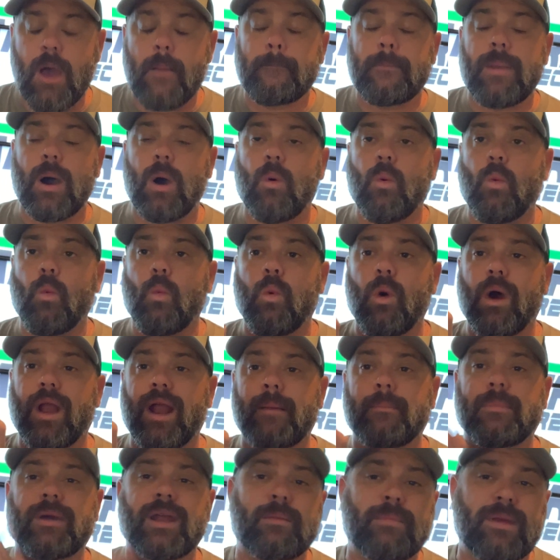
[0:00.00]
But what
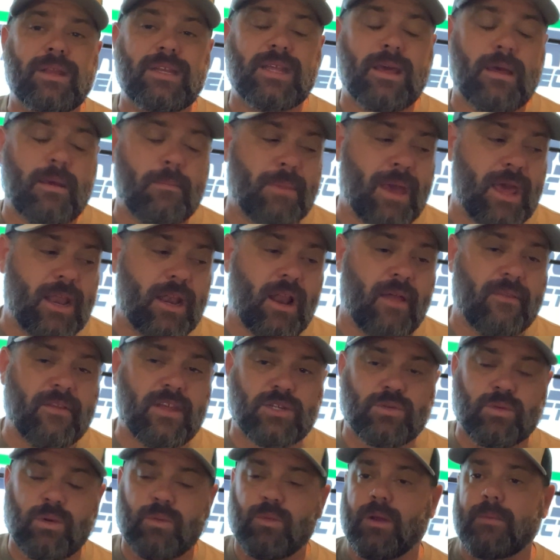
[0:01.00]
I'm going to be de- betting on
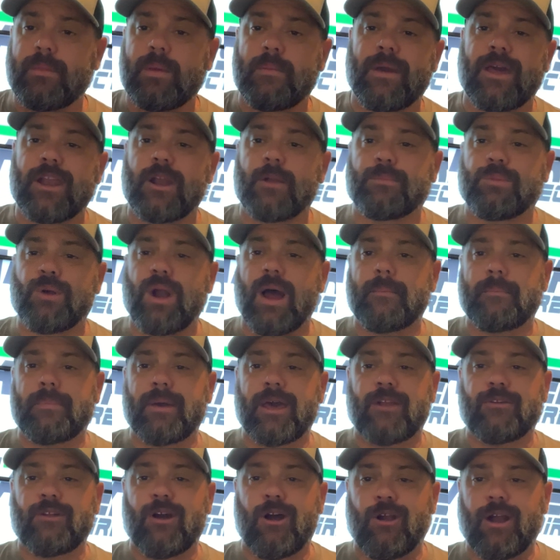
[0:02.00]
this one, we're going to be betting a prop
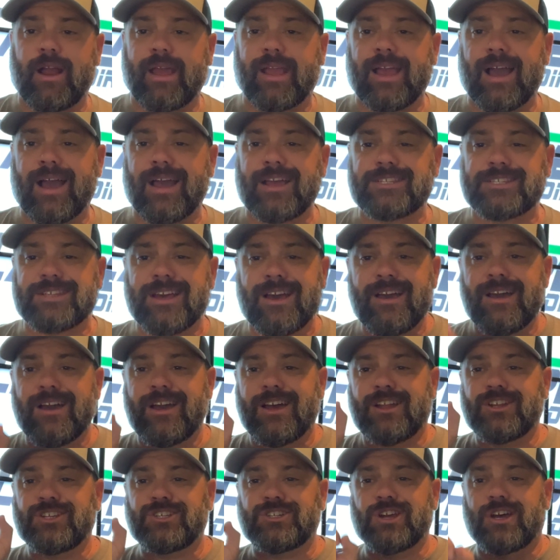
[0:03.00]
bet. All right, guys.
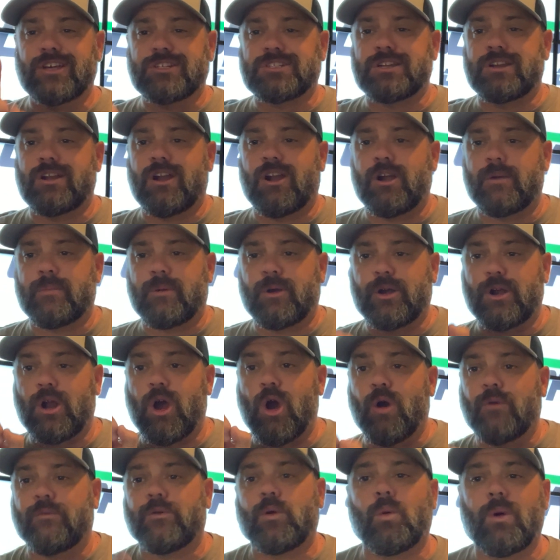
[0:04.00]
Justin Herbert
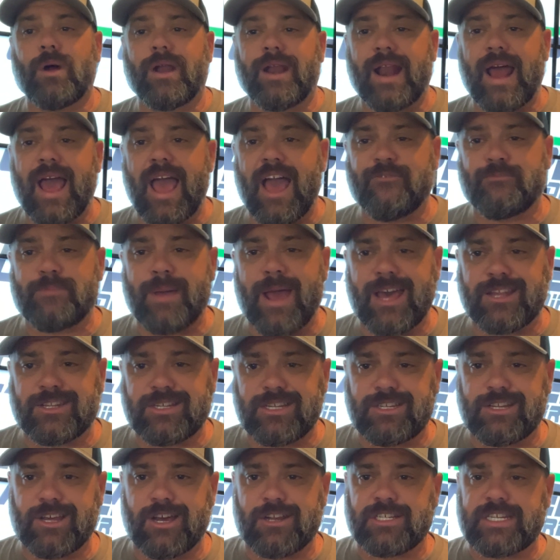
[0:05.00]
over one and a half
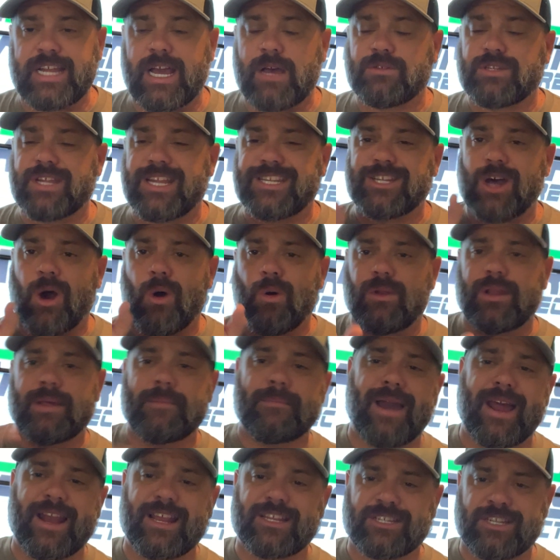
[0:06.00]
passing touchdowns. It's only
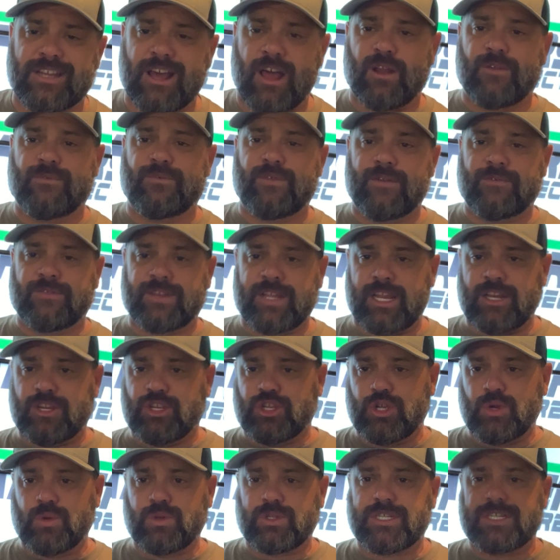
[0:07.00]
minus a dollar fifteen.
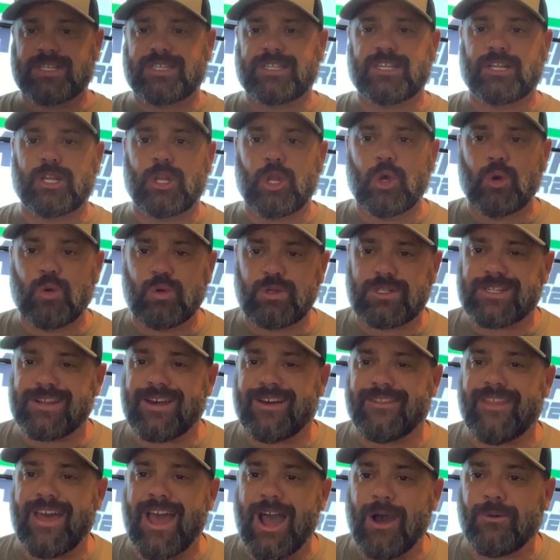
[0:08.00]
Juice is loose
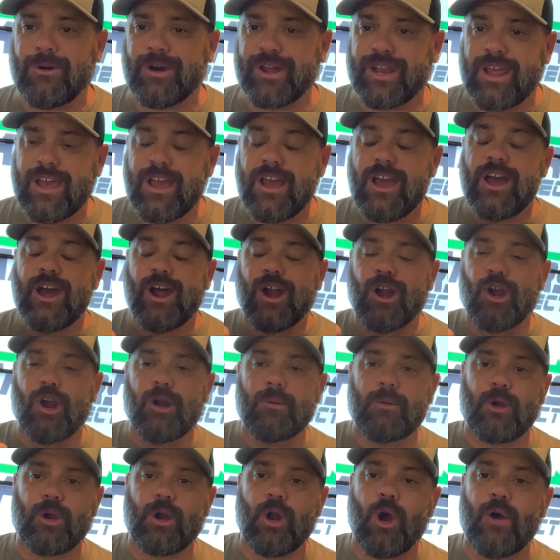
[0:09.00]
on that one.
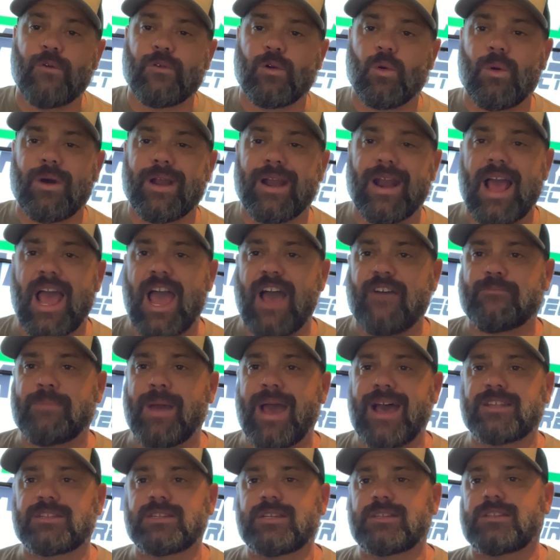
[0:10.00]
Herbert over one and a half
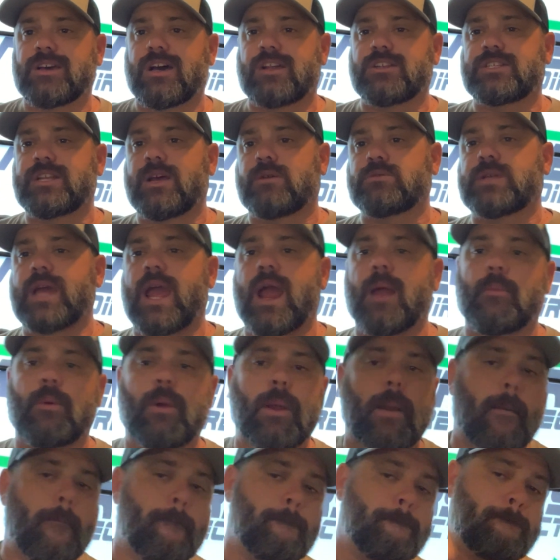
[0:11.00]
passing touchdowns. Hammer
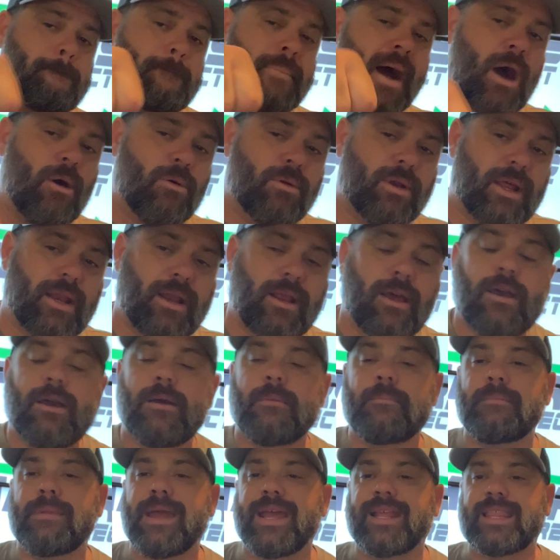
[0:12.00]
it pound it,
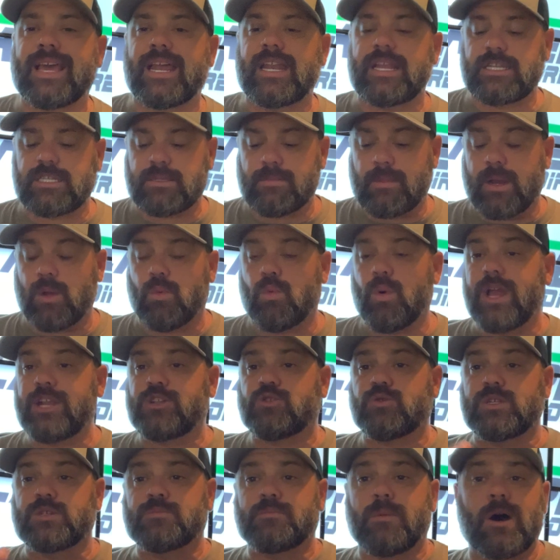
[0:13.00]
make that easy money,
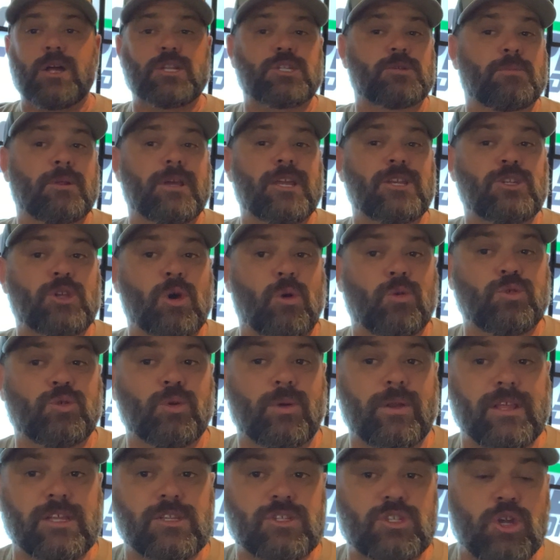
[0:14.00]
wager responsibly, and don't do
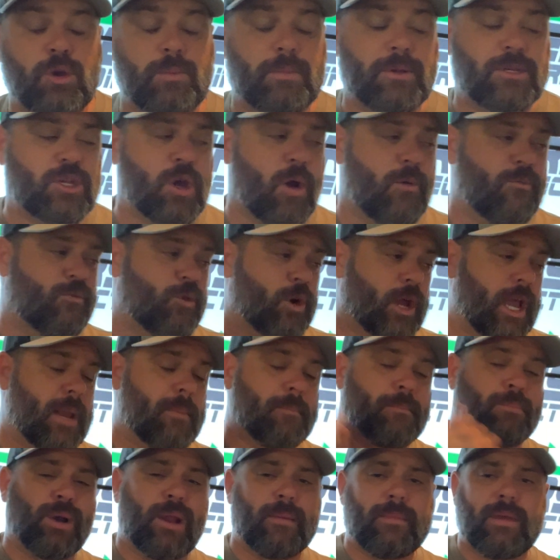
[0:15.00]
anything stupid. Don't
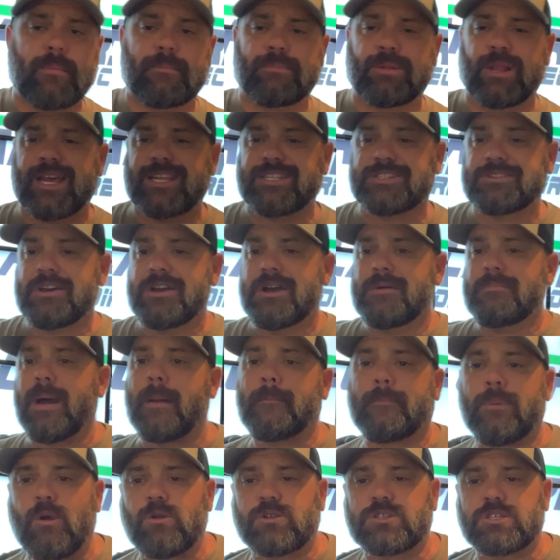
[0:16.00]
forget premium plays, my
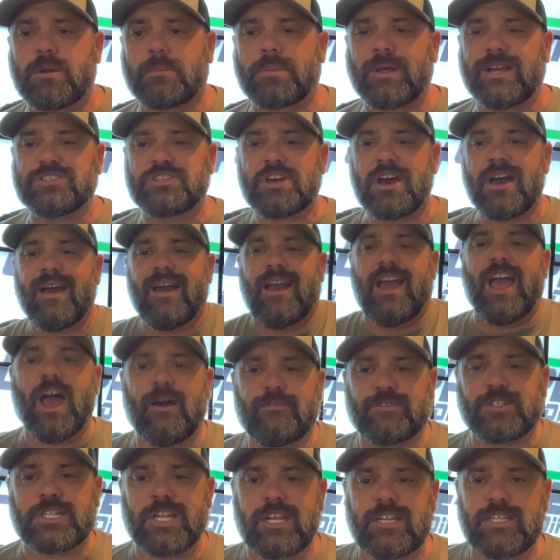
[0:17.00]
personal plays,
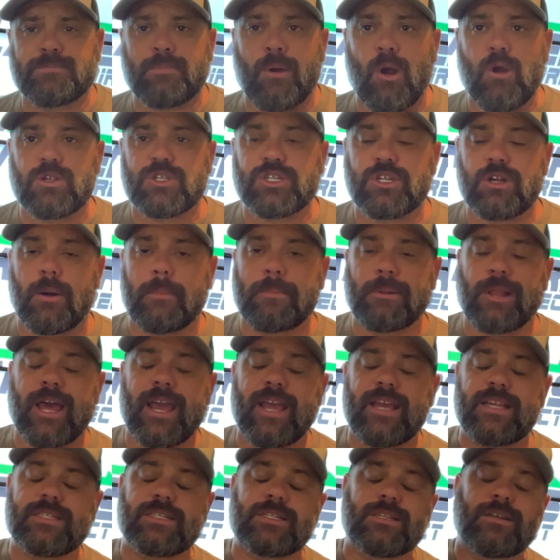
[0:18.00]
FC's personal
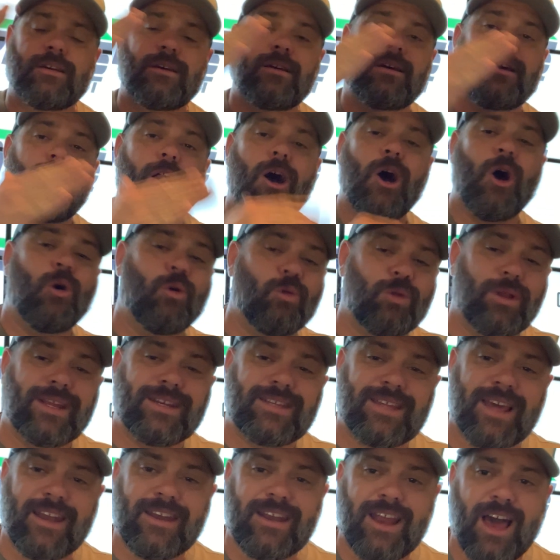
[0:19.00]
plays, only
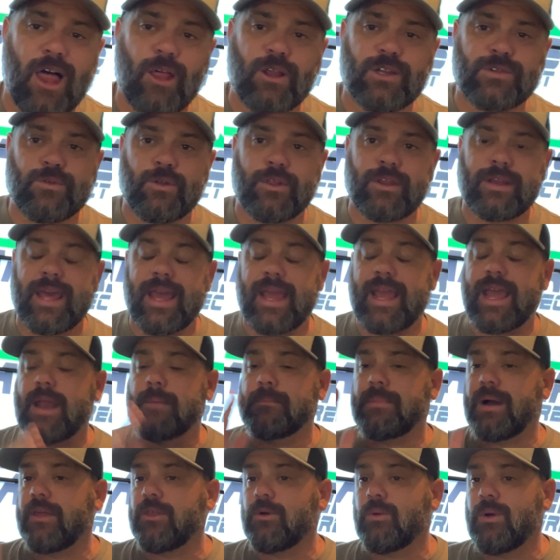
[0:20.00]
$10 for the day. And
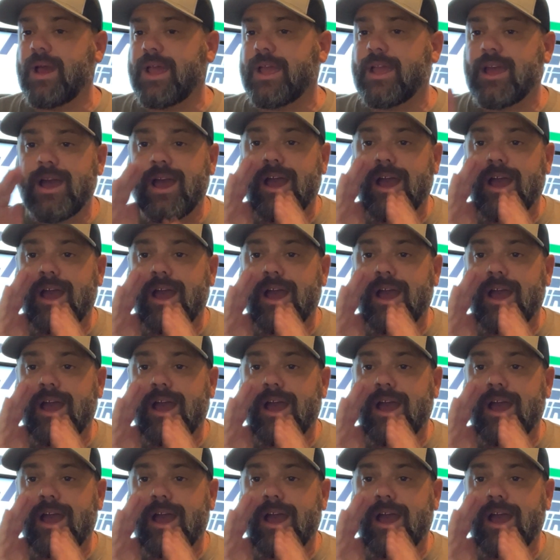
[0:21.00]
by the way,